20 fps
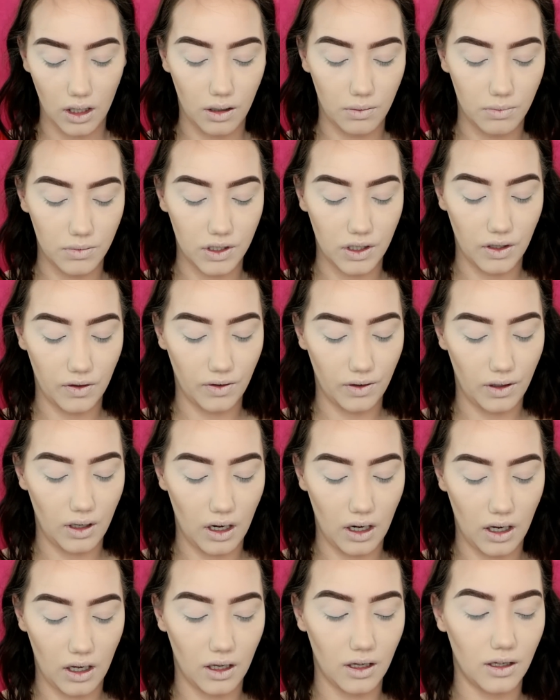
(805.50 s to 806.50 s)
I'm just
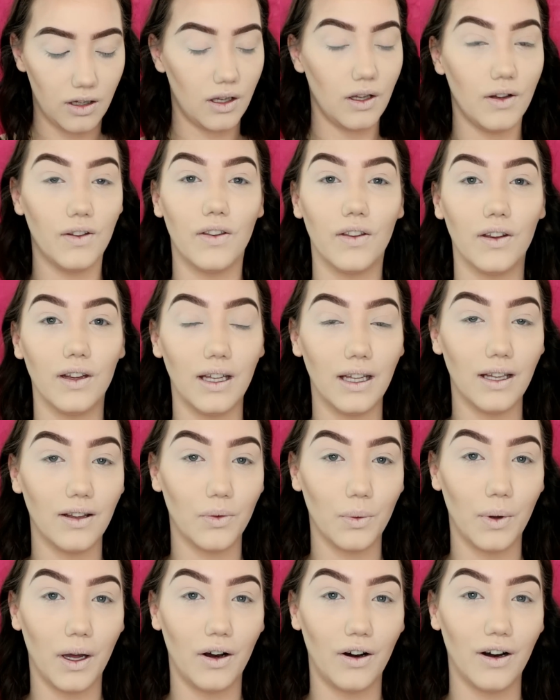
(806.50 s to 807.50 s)
gonna, you can see
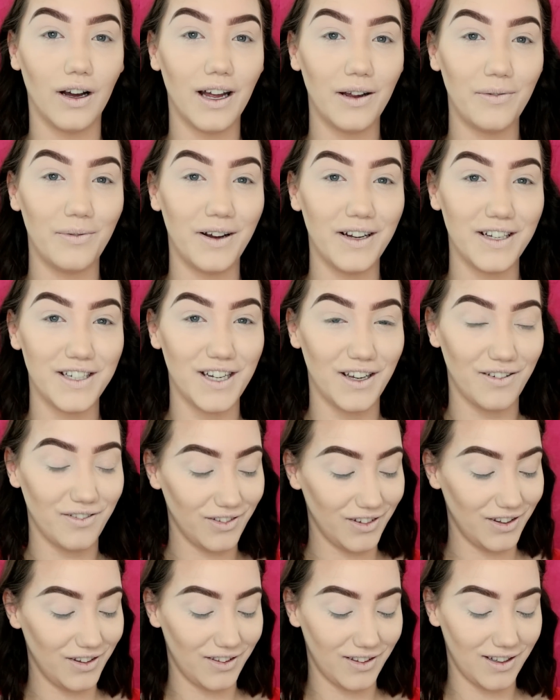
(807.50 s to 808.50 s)
as well how much I've
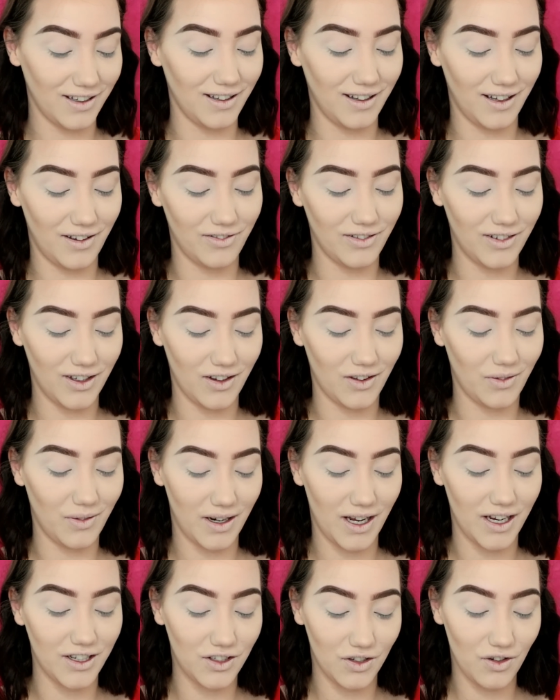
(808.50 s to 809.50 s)
used and loved this
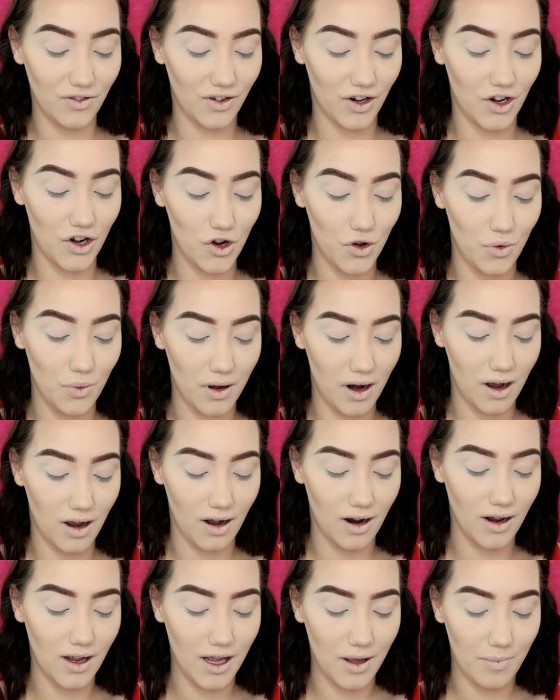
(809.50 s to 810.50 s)
one. I do have a new
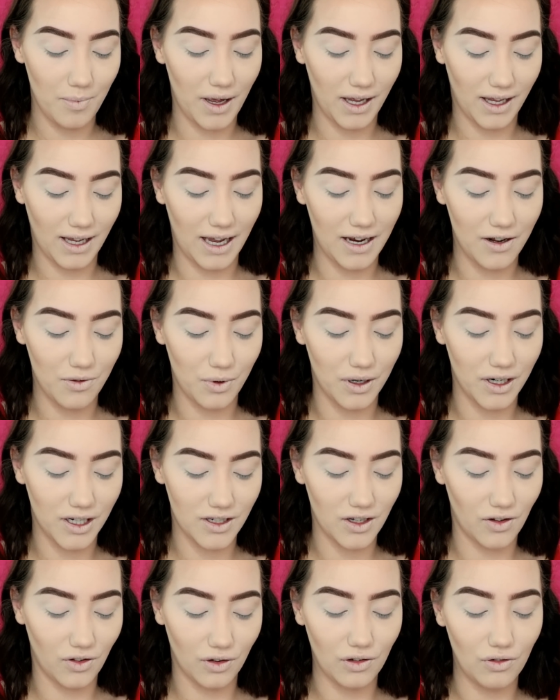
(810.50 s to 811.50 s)
one, but I kind of want to
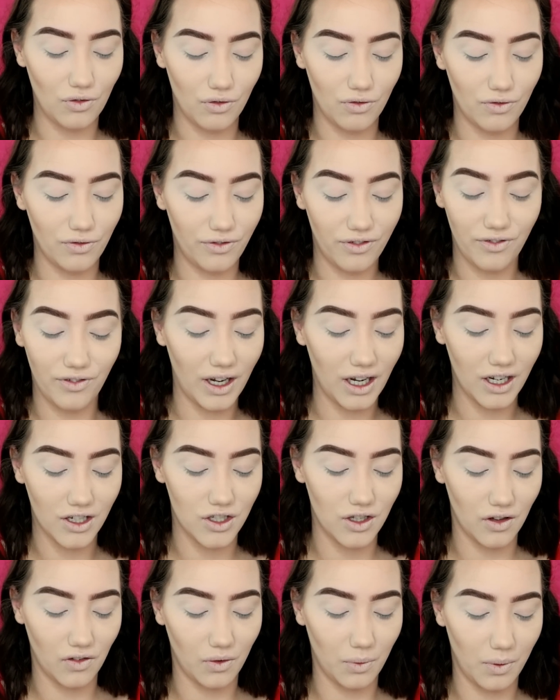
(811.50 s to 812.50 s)
just
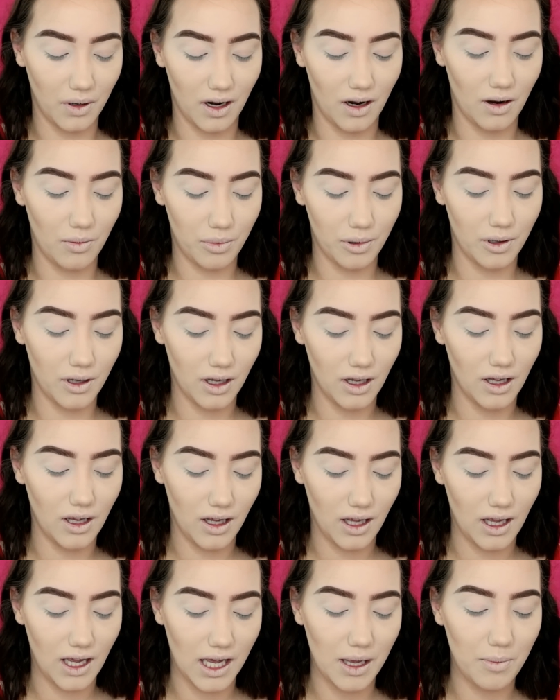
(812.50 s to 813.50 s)
finish this one up,
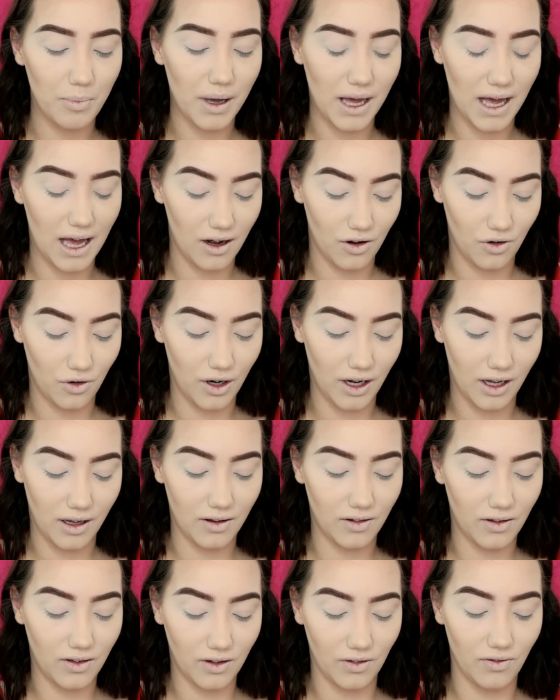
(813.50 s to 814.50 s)
hit pan on
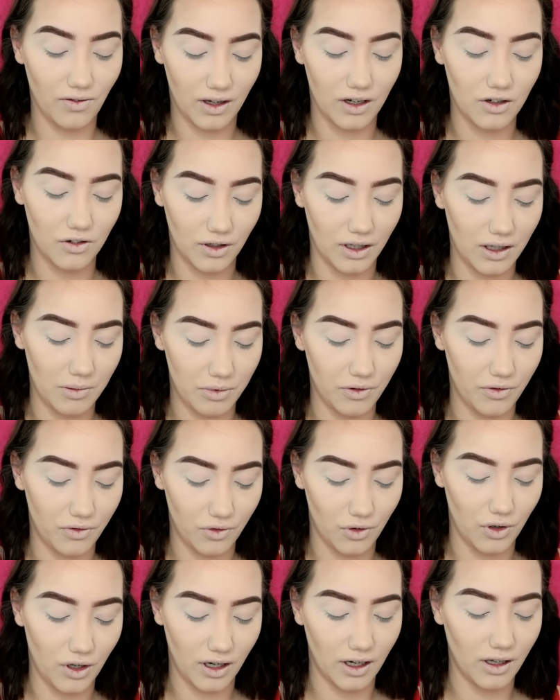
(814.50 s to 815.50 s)
it severely
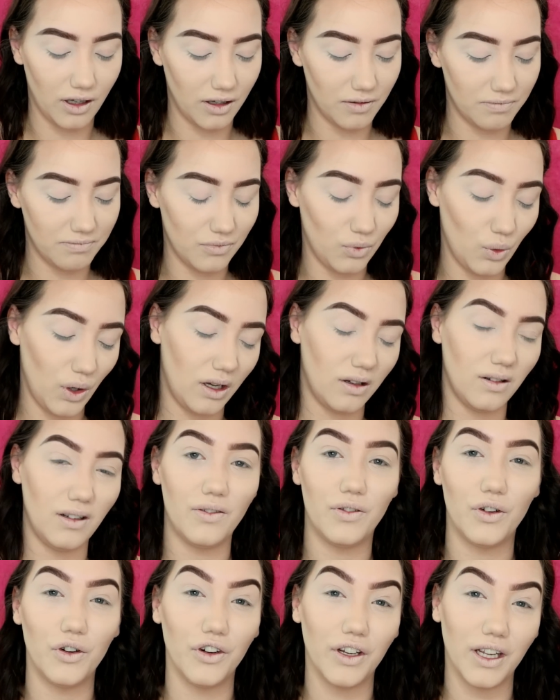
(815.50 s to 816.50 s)
before I, well,
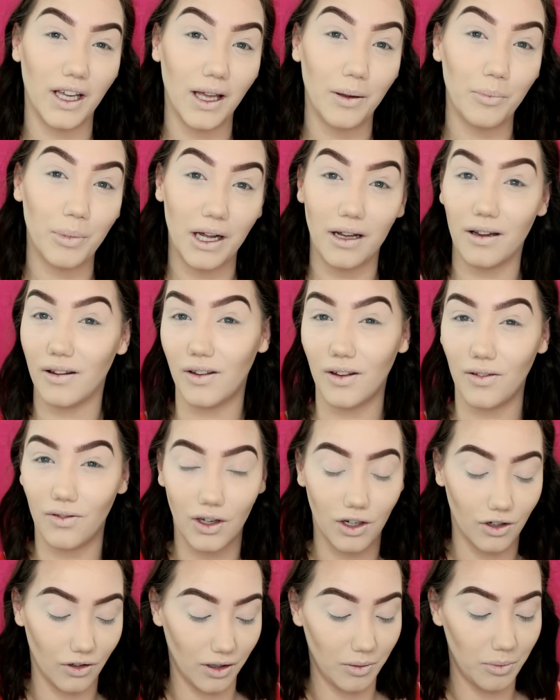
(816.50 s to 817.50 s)
I've already hit pan
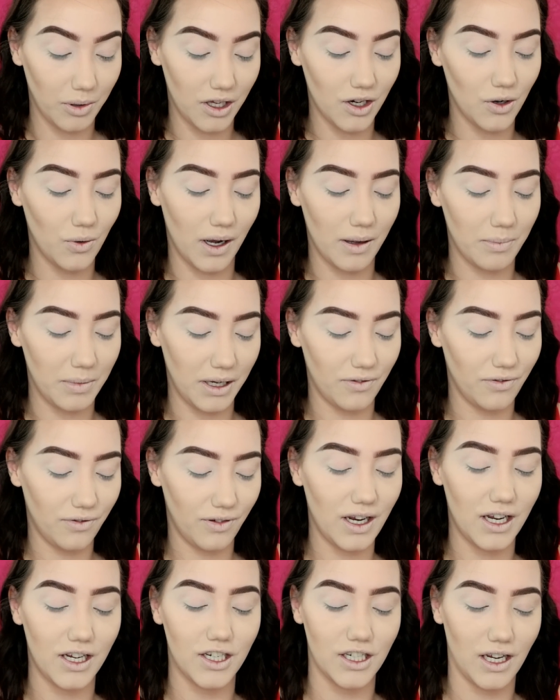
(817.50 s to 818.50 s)
severely, but you know what I mean,
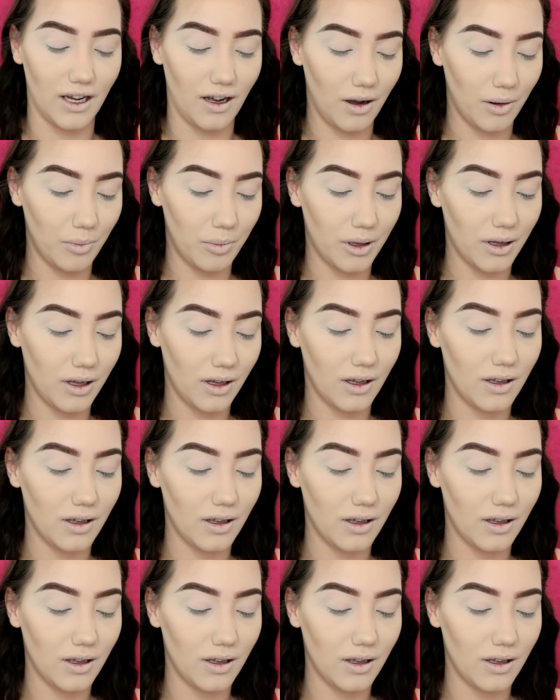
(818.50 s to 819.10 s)
finish it up.